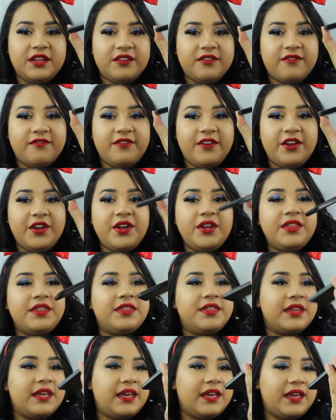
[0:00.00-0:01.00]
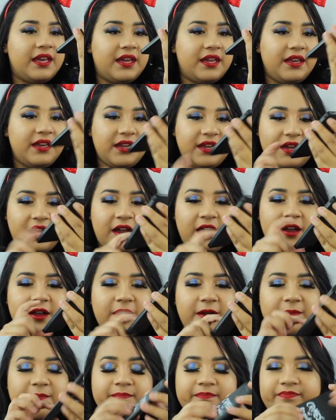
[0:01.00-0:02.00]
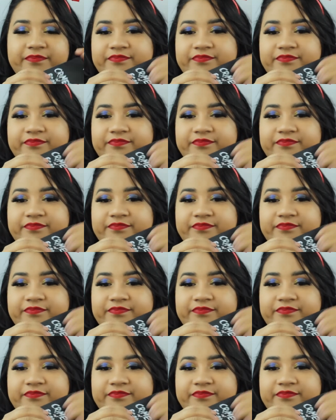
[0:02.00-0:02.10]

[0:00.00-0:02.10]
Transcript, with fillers: It's very thin. Um,